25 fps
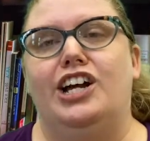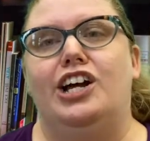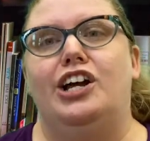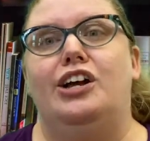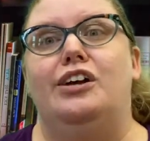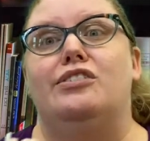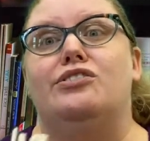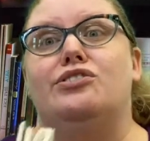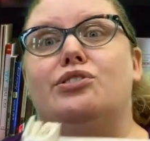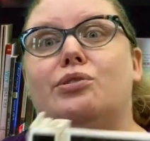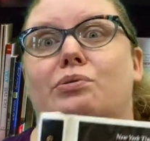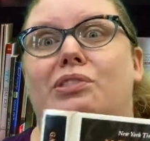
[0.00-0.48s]

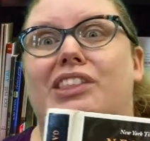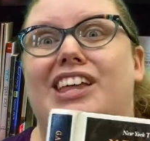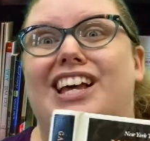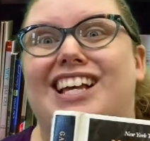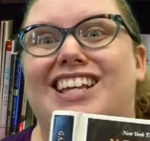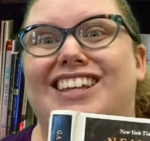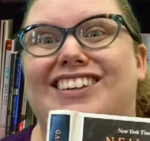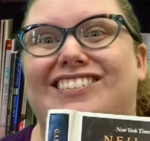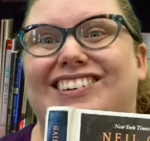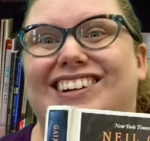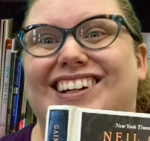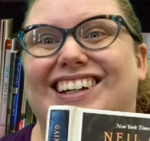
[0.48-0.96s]
So
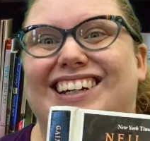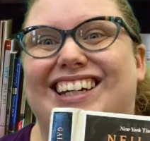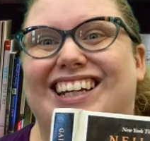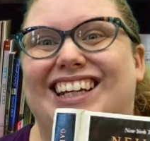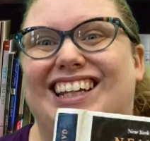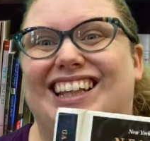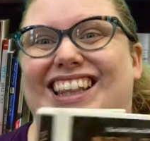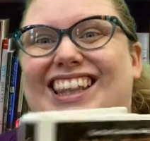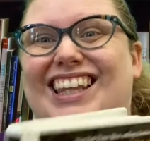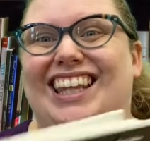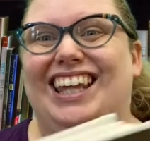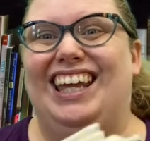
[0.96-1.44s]
that's what she
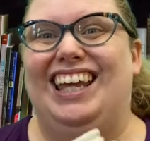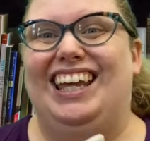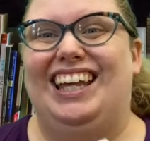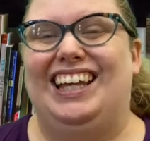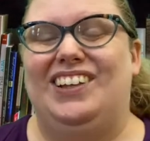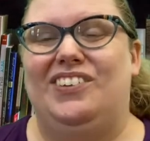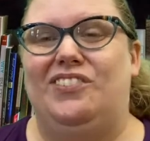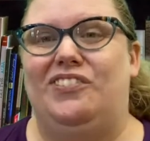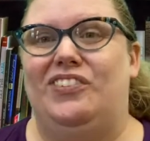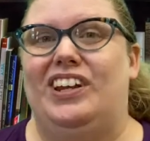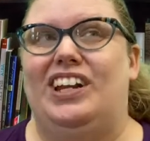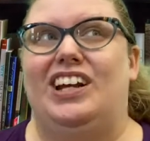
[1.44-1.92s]
thinks,
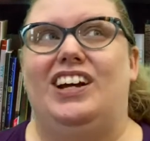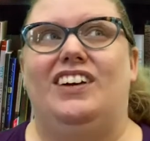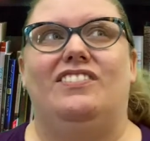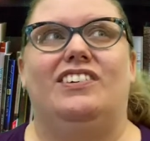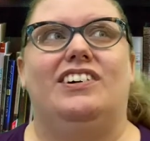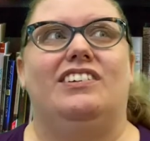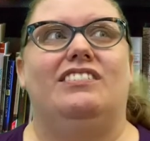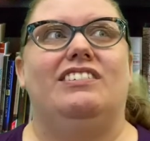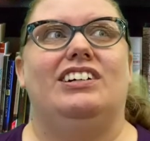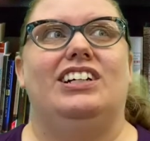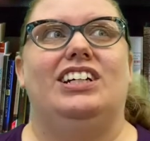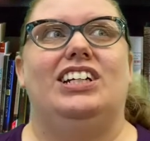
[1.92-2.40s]
but I've
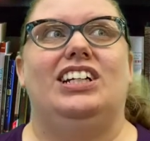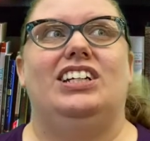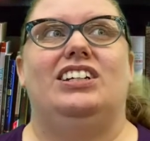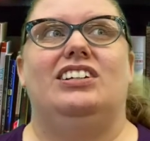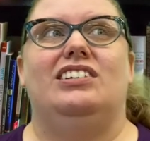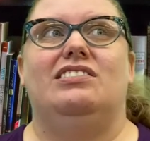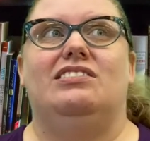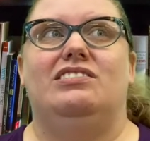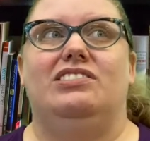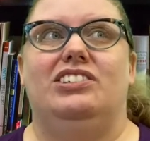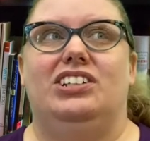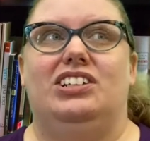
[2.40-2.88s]
already
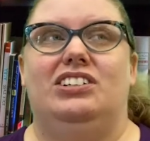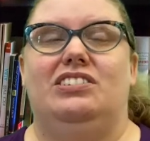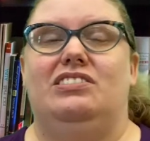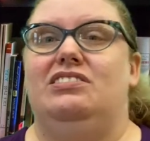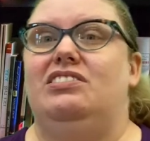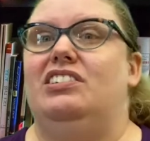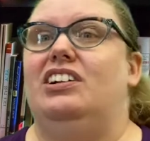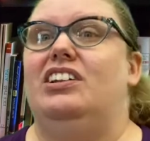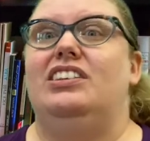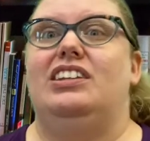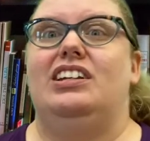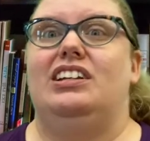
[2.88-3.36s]
told you
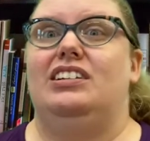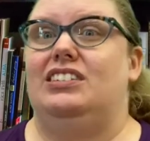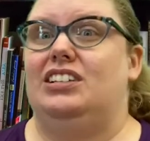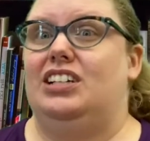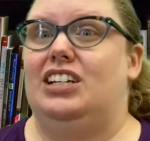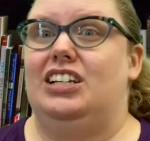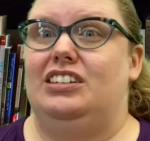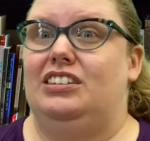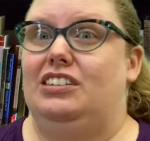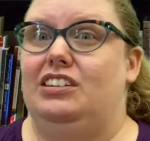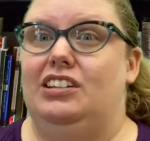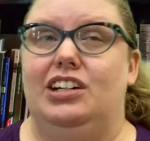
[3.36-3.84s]
that
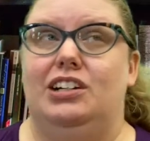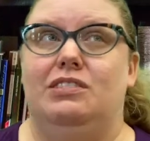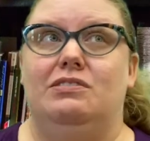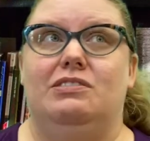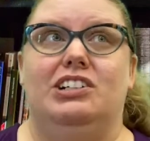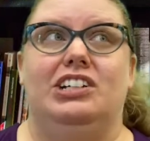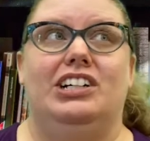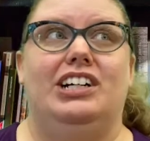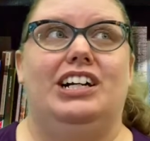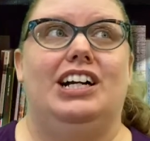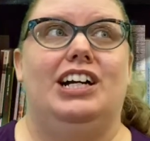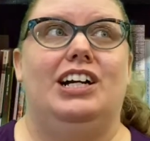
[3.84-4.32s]
that's not what
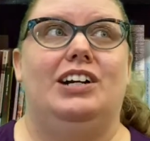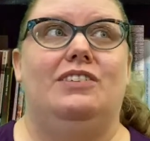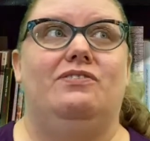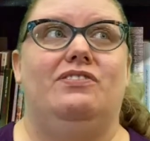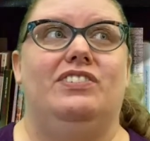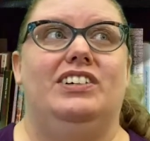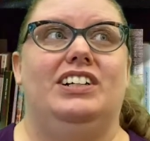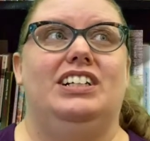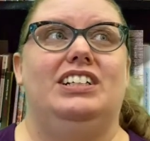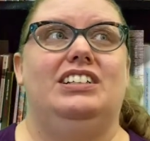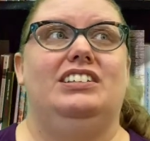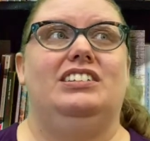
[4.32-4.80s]

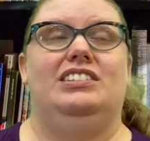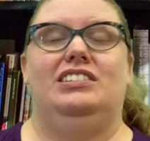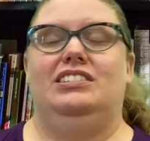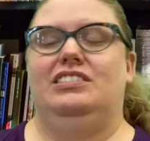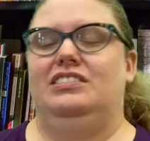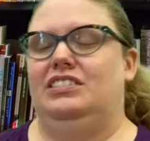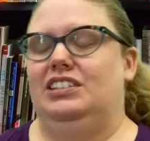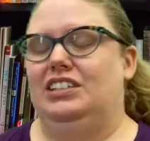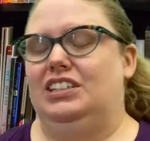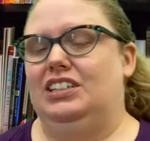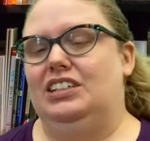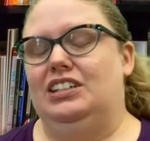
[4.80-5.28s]
happens.
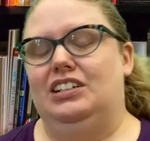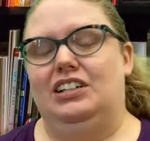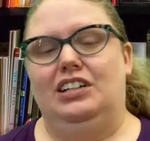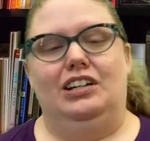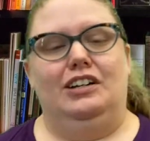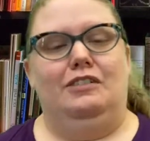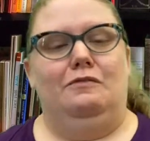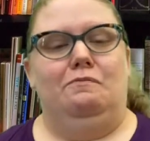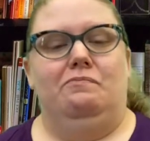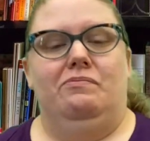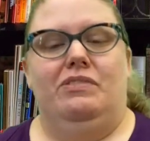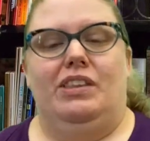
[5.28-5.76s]

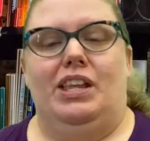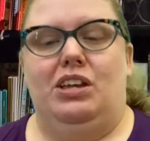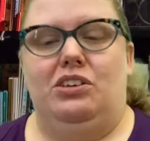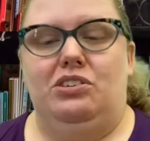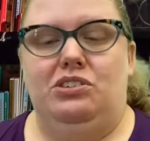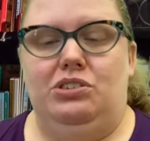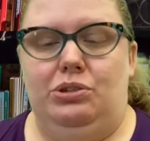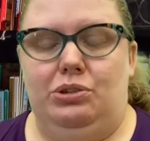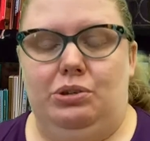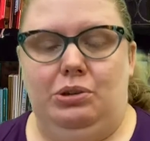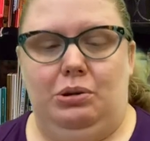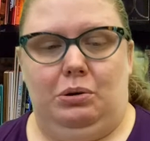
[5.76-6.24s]

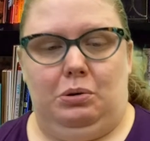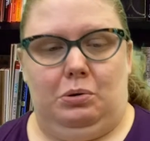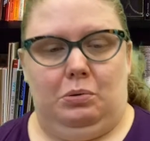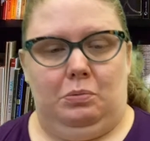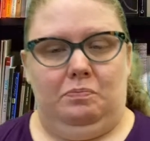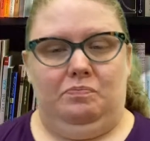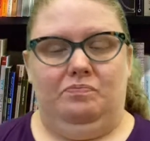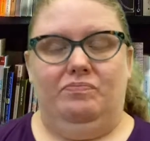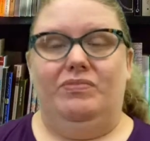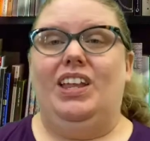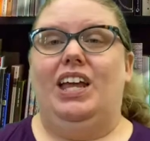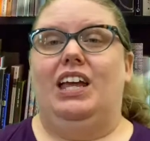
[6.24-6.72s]
So,
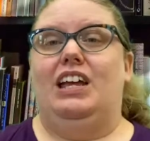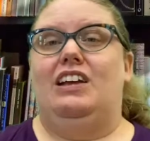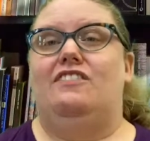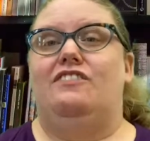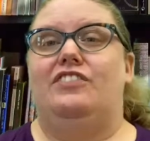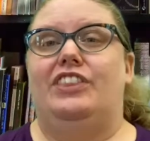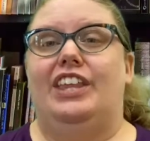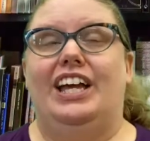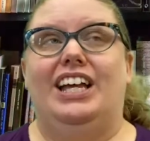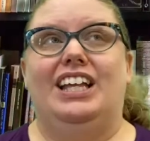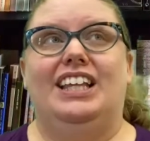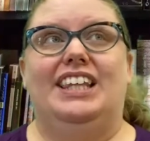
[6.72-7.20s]
if
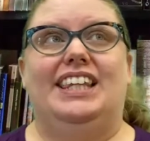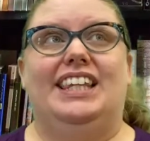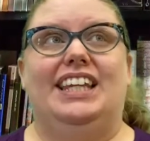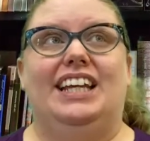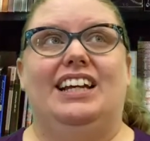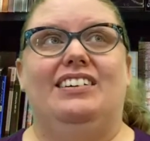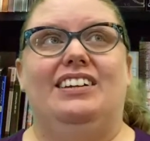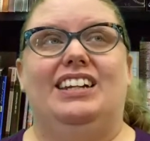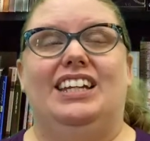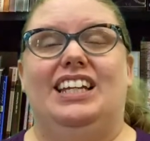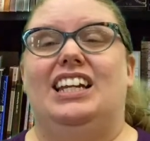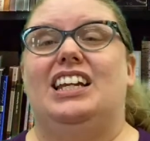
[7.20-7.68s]
that
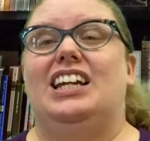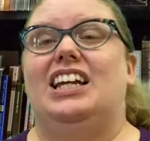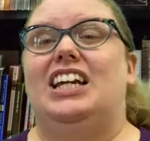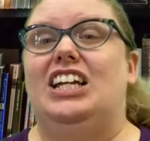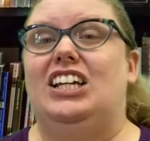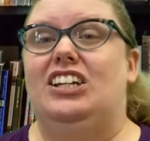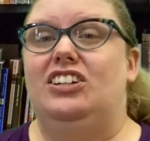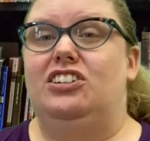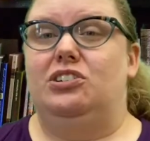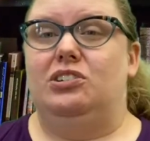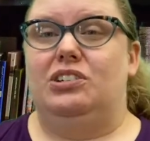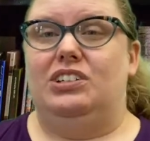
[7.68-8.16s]
sounded
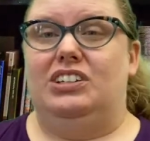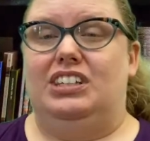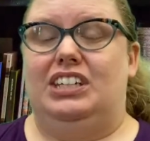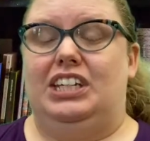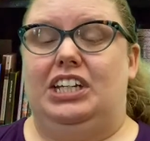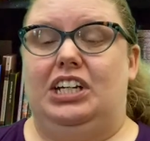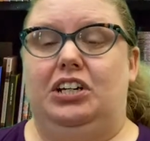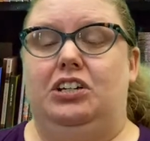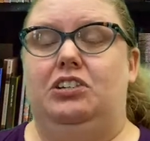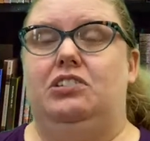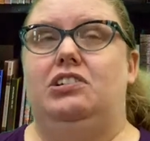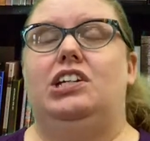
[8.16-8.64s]
interesting
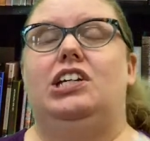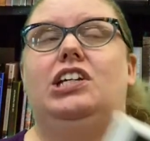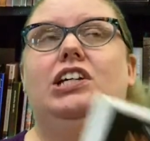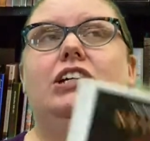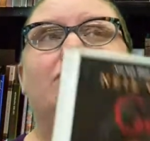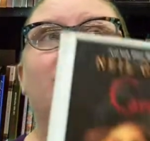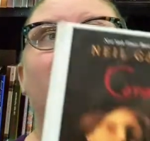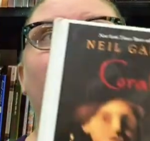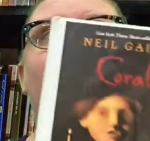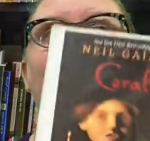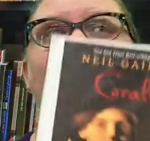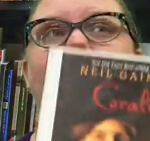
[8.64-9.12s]
to you,
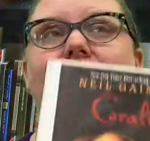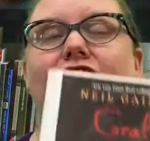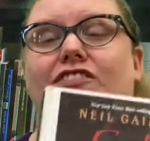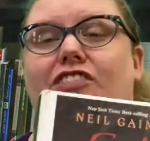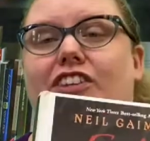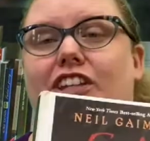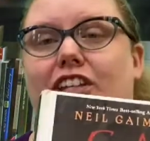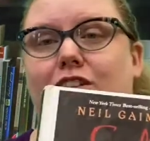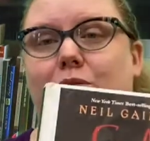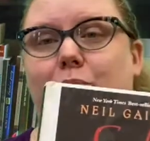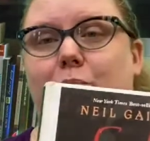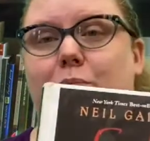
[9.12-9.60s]
we have
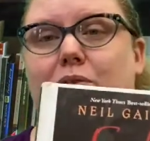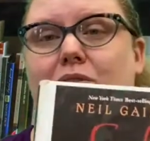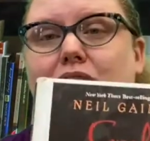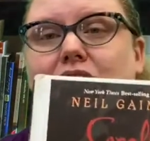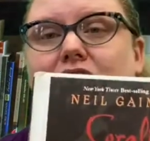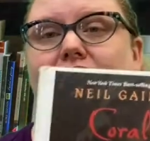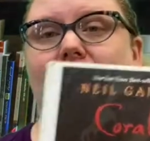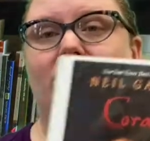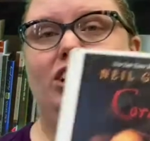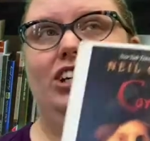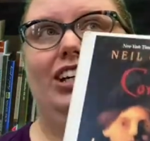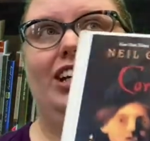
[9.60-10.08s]
this book to
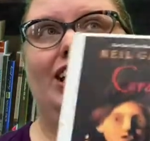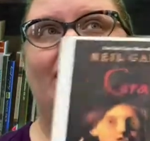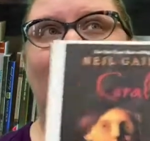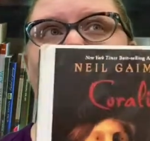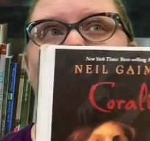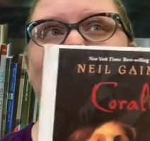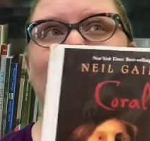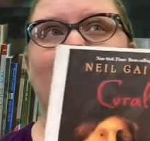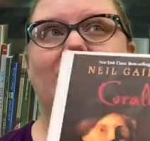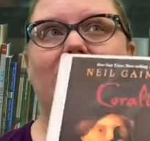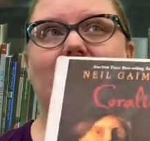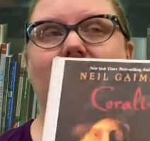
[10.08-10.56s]
check out
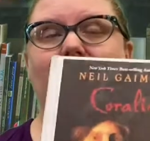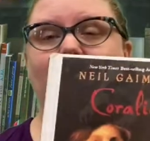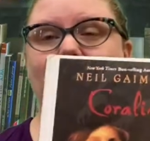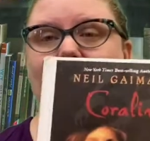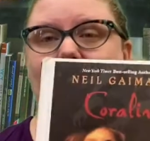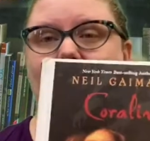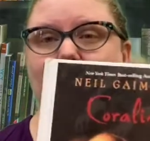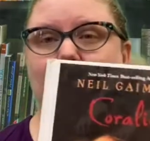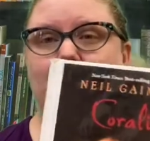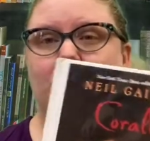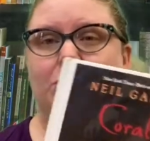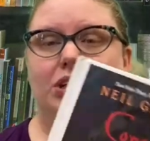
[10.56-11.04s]
at the
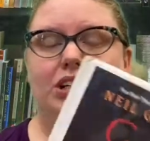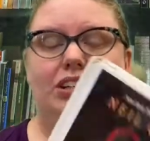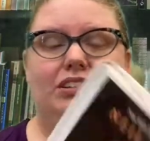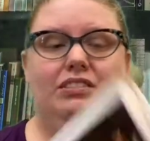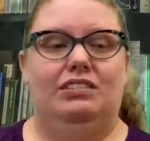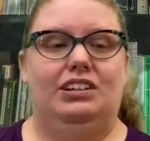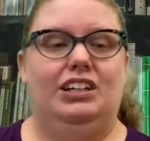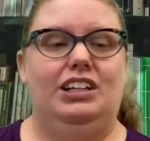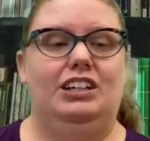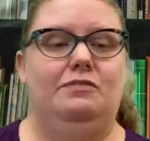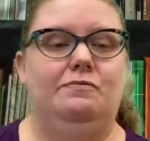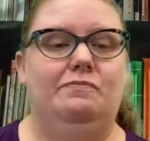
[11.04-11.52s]

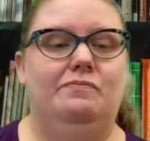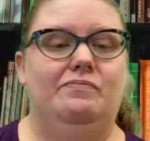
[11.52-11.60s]
library.